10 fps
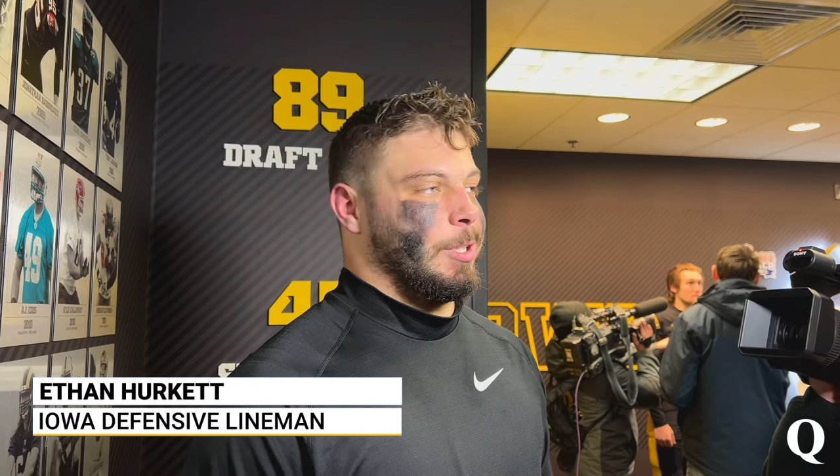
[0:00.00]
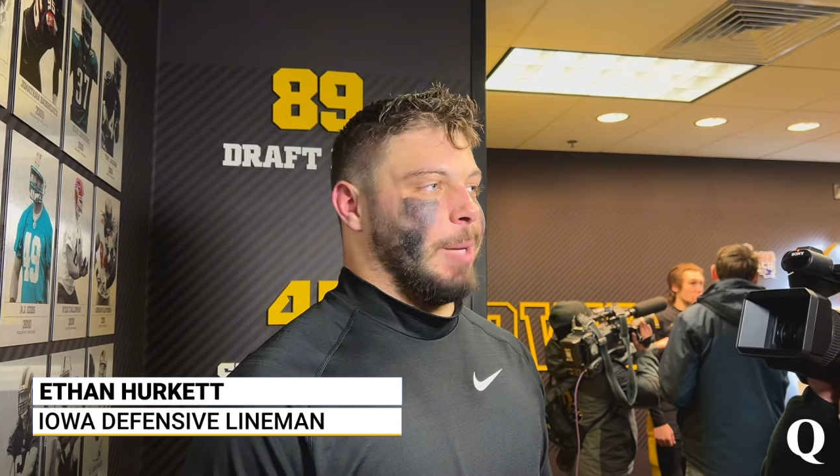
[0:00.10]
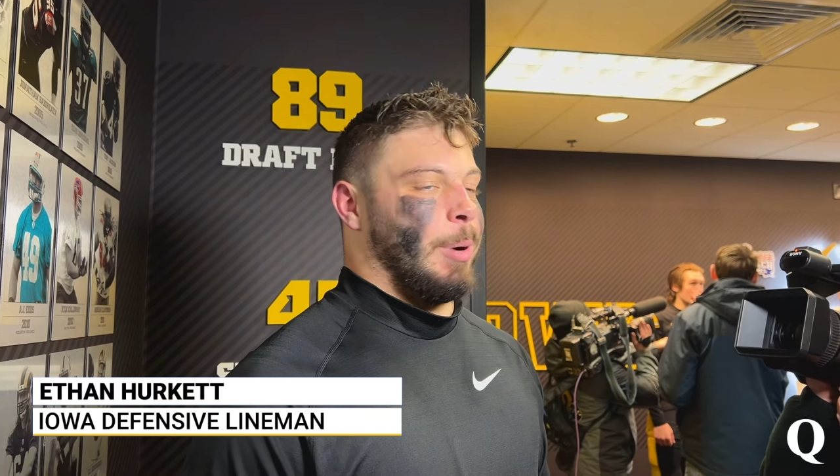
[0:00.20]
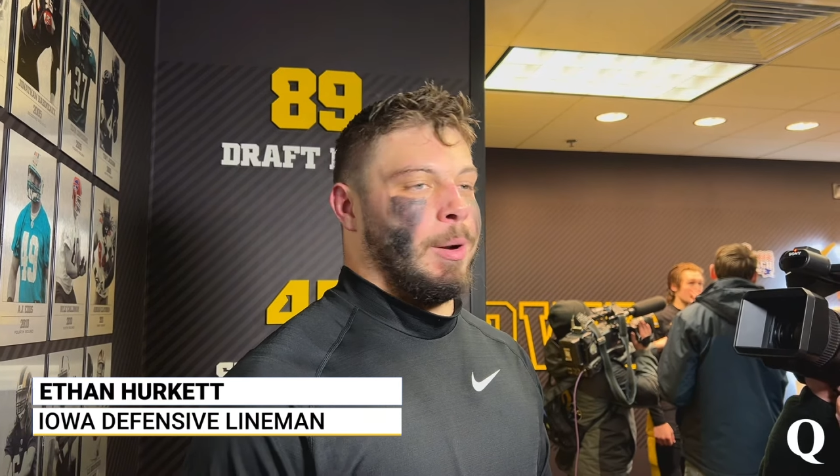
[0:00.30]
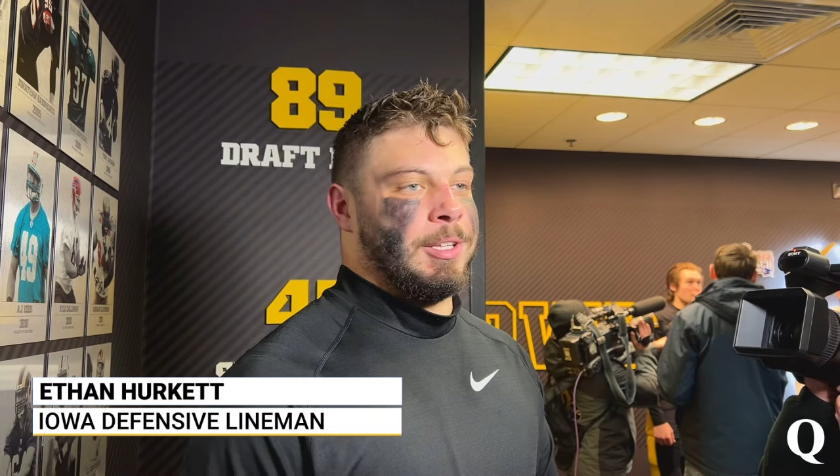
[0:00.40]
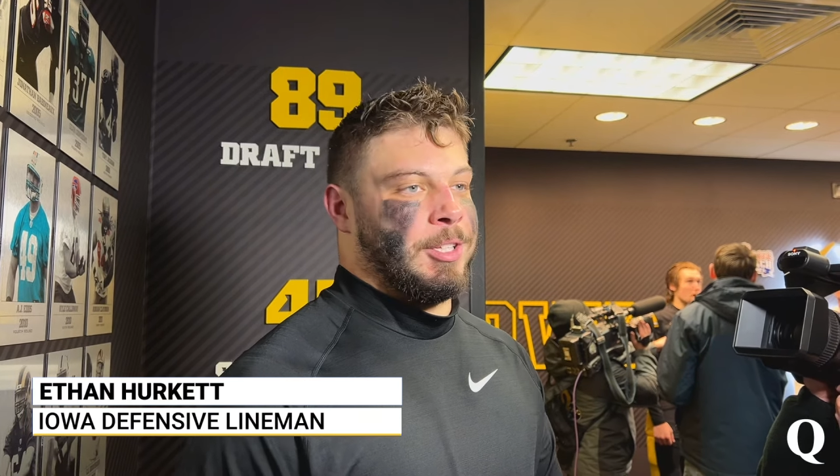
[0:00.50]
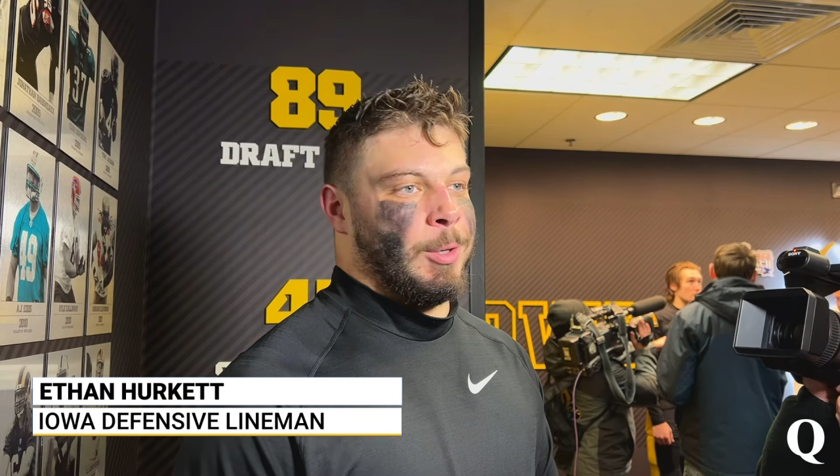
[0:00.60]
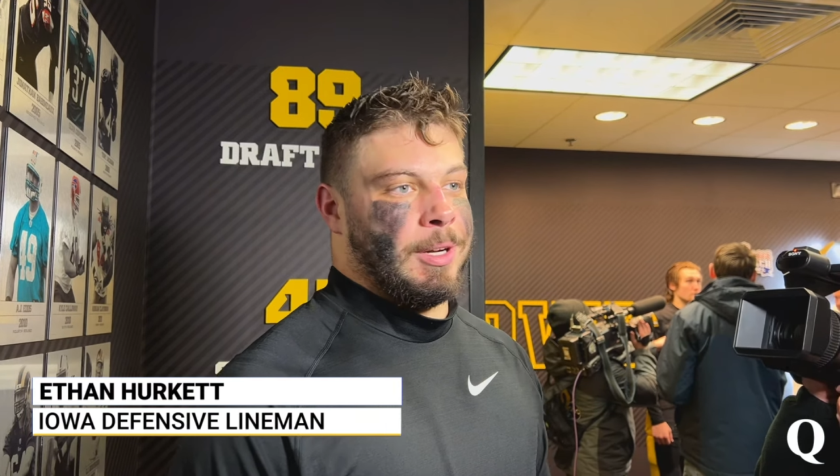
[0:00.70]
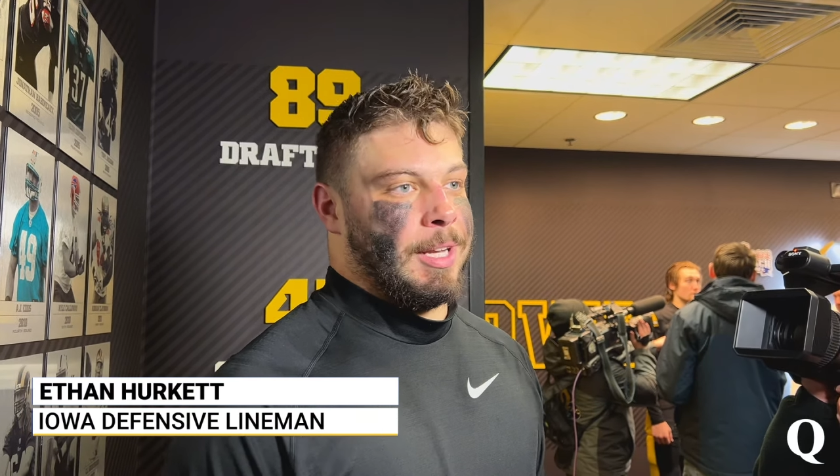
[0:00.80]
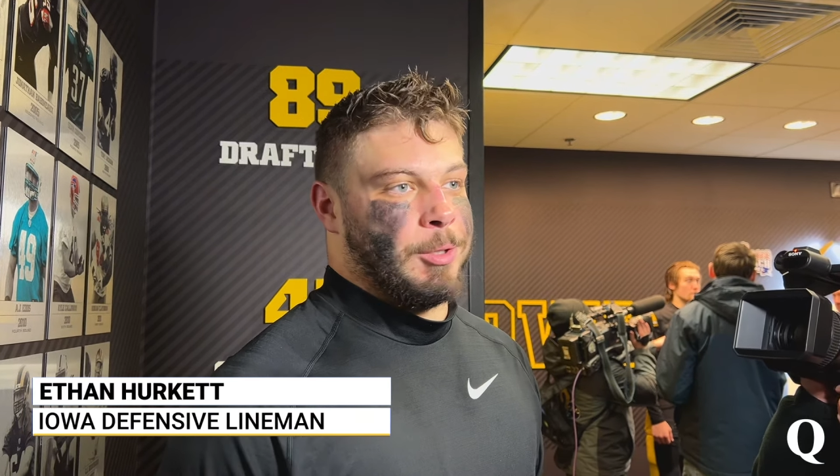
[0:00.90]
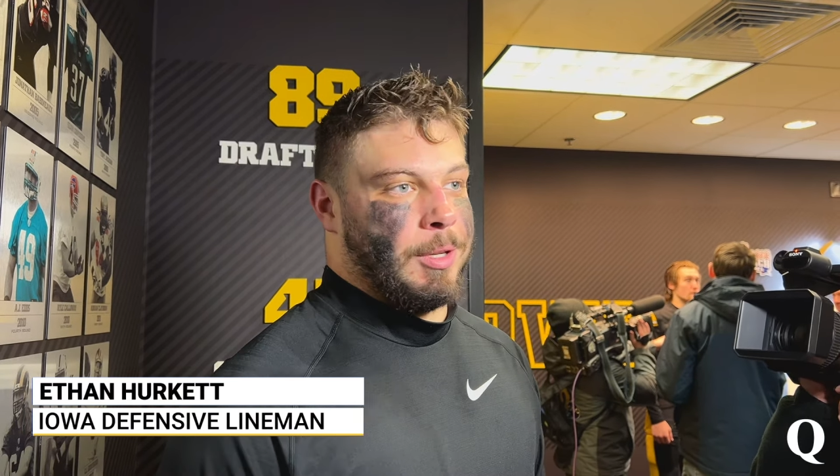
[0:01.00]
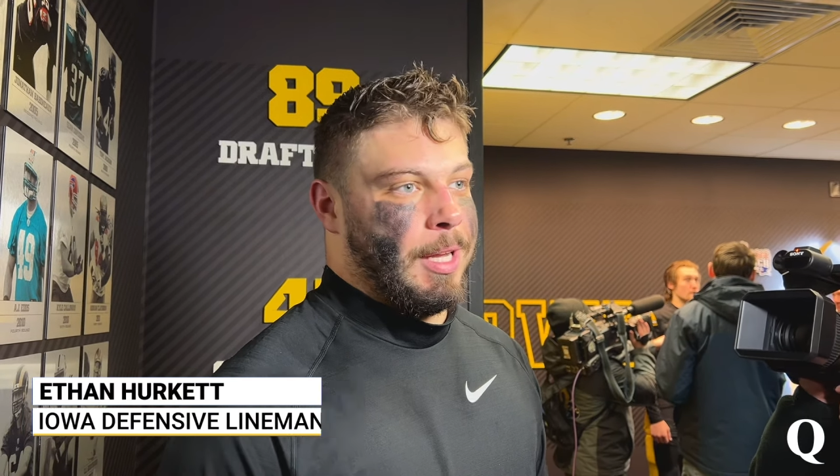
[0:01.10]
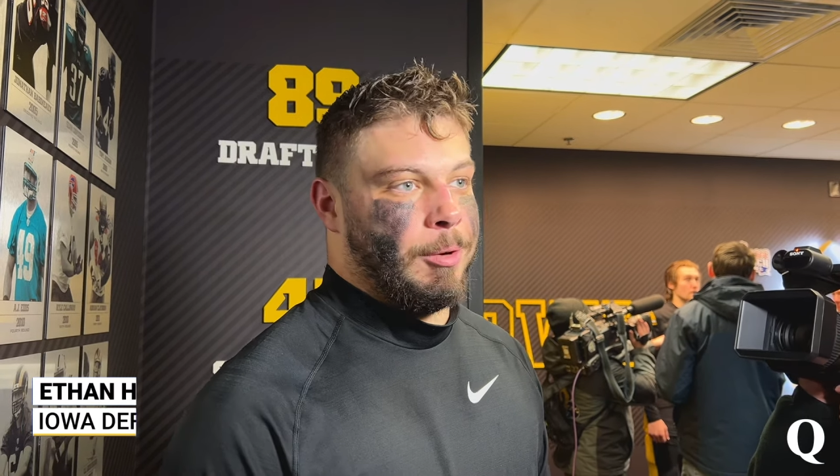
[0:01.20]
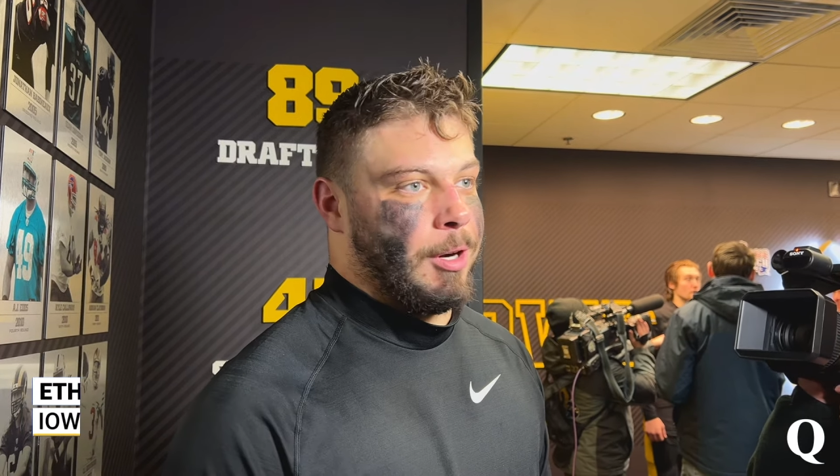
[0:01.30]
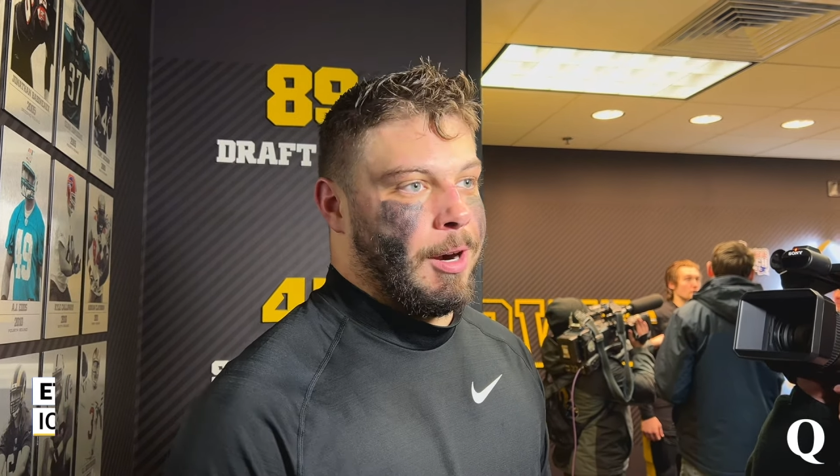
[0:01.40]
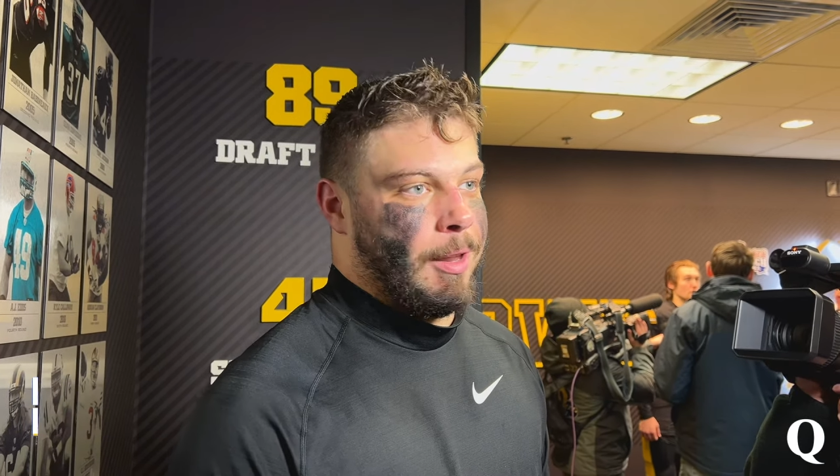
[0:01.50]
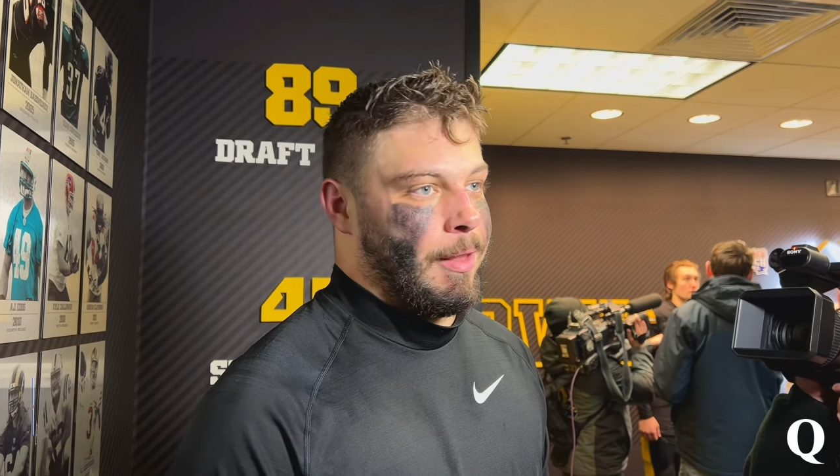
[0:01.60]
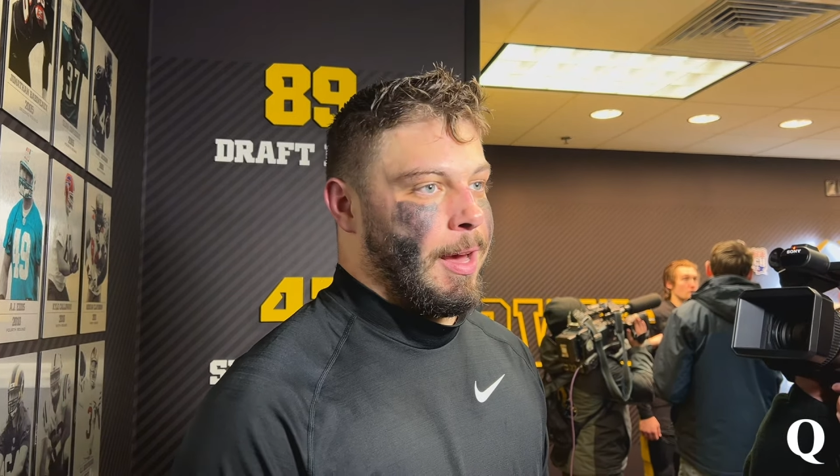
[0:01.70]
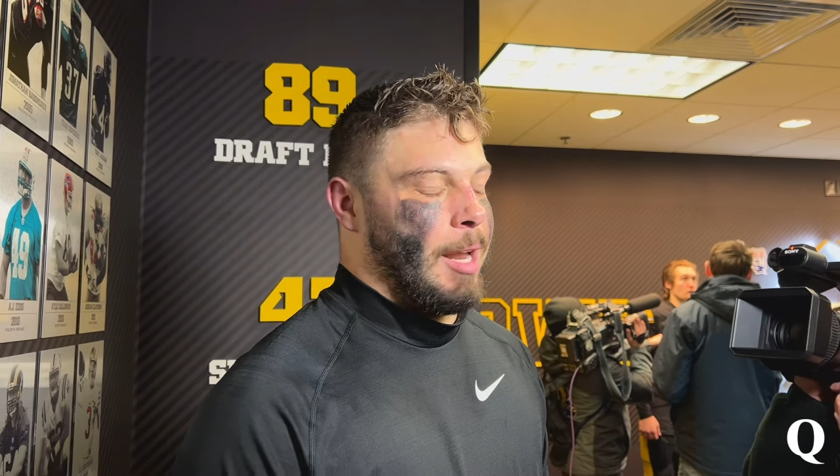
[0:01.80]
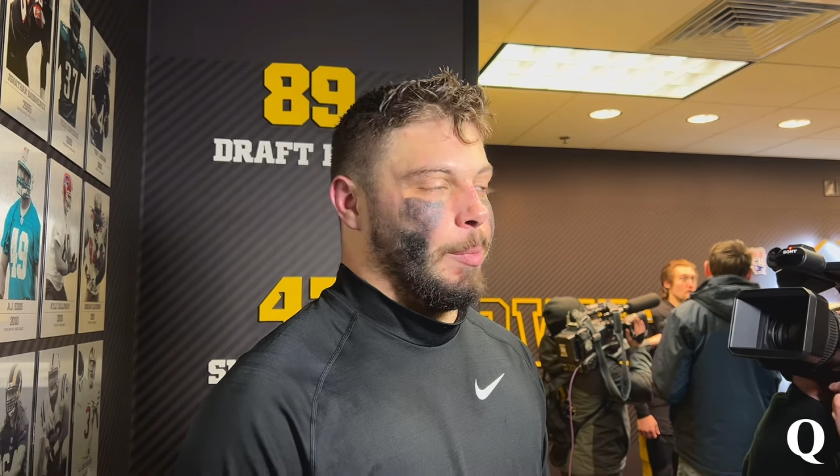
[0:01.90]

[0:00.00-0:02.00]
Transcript: what the opponent's doing as in regard to that.